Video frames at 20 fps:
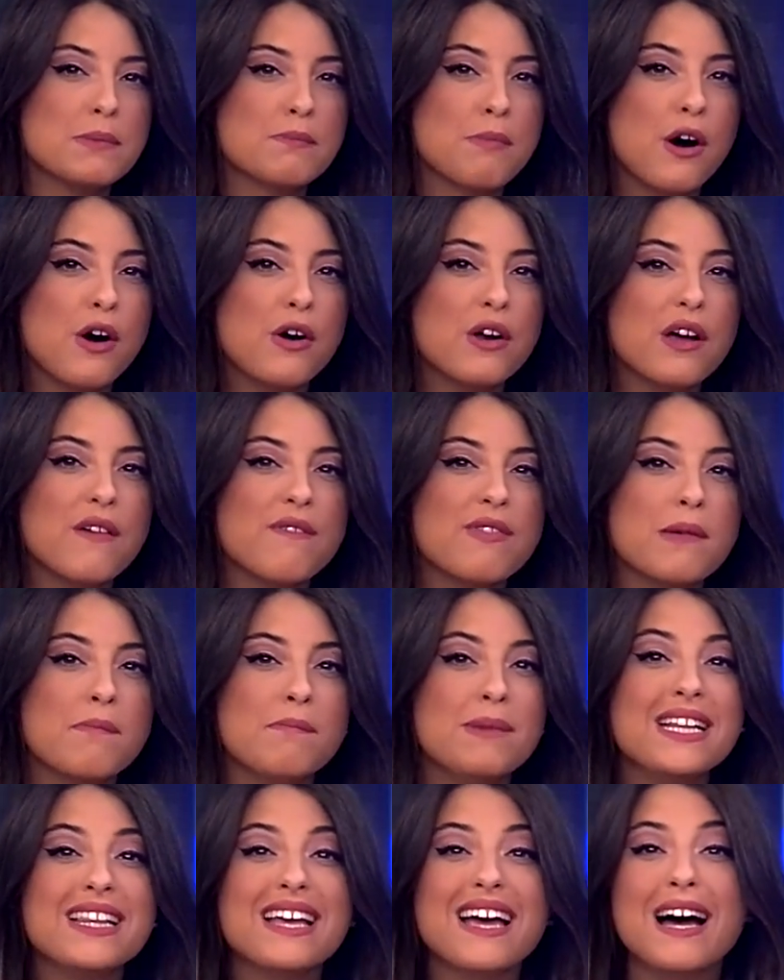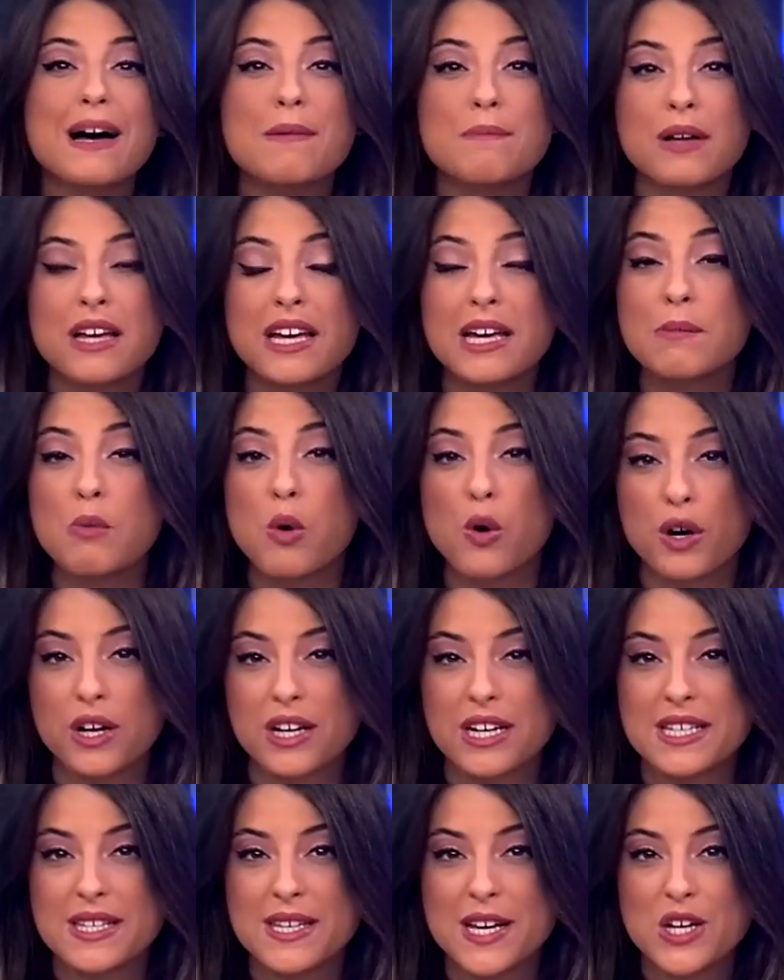part of the Meetchabrim
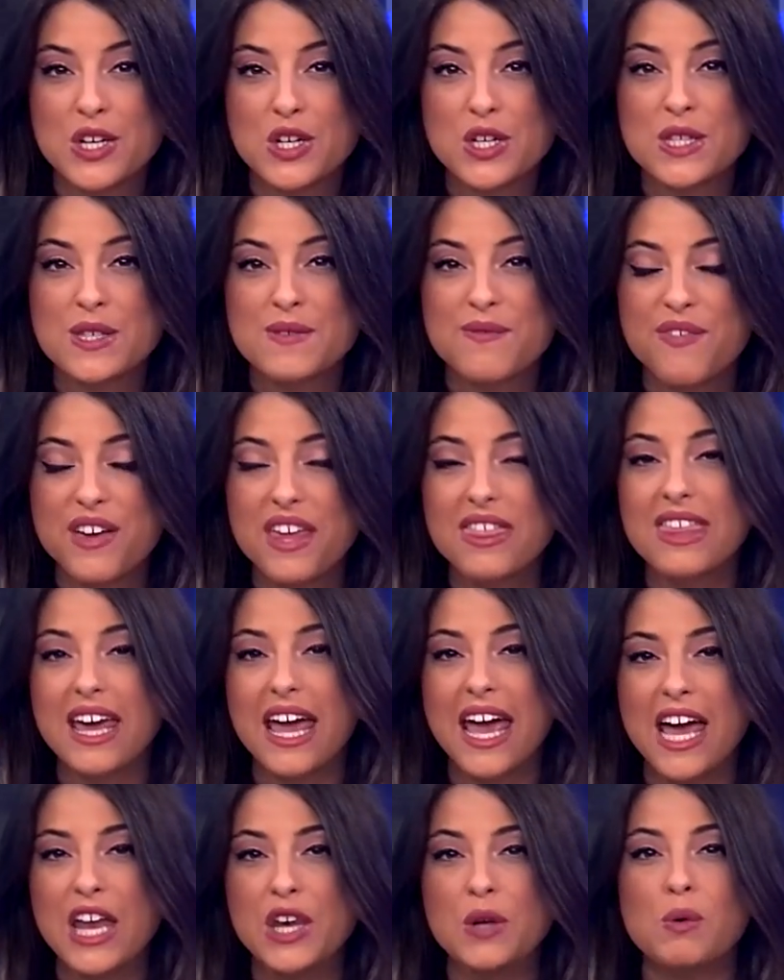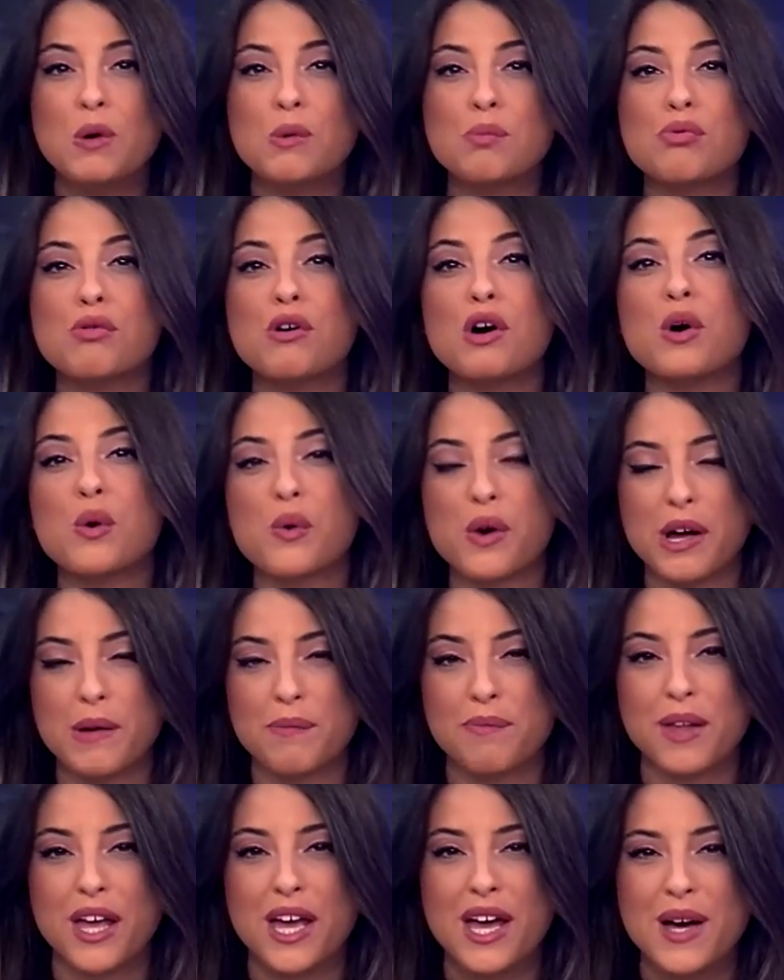organization's fifth annual program.